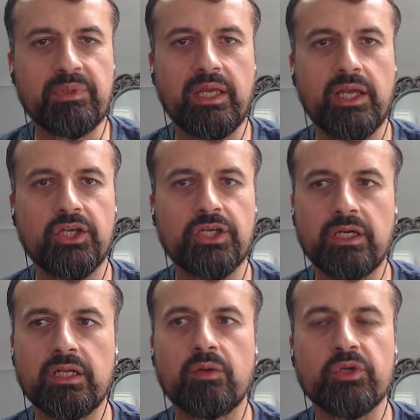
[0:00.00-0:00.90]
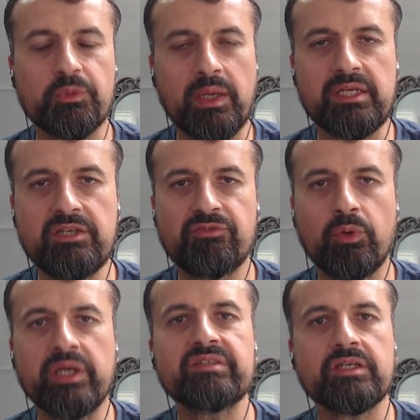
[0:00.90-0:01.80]
application, which by
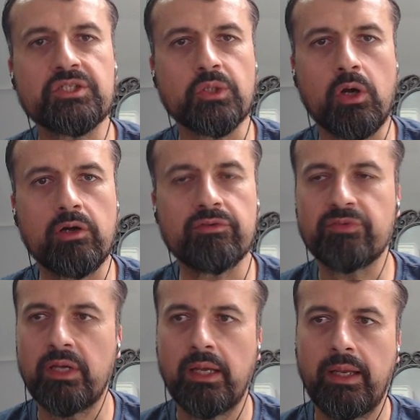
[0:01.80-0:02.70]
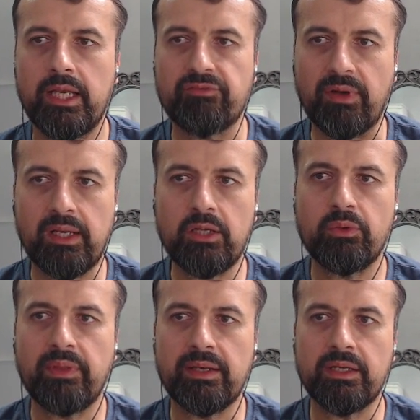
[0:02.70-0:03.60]
default is set to off. If I
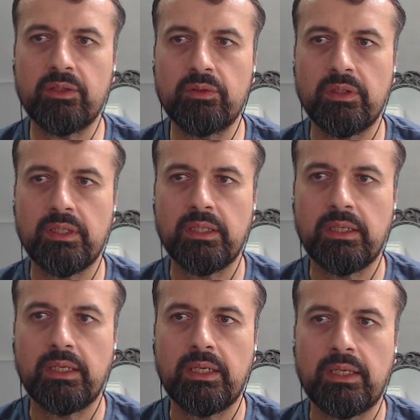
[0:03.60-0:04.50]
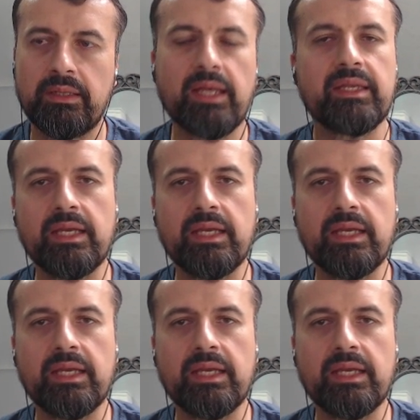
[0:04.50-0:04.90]
click on that now, that